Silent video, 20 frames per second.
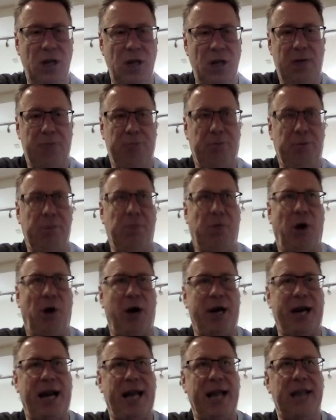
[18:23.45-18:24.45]
But my
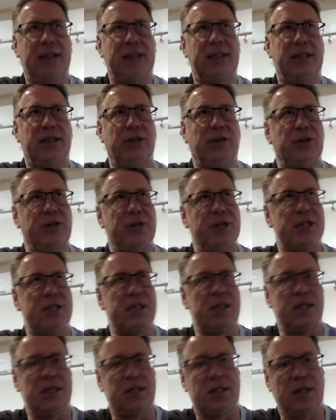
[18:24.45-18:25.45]
analogy on this
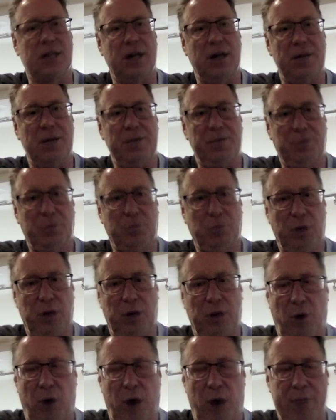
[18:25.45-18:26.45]
is that we're
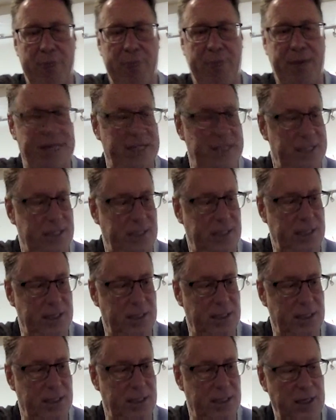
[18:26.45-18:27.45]
quite embedded
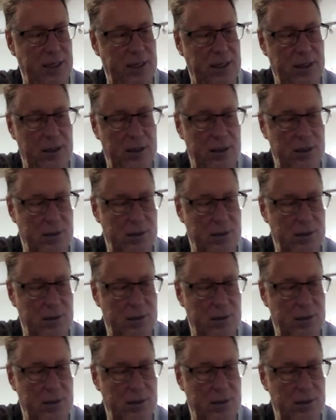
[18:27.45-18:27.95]
in the,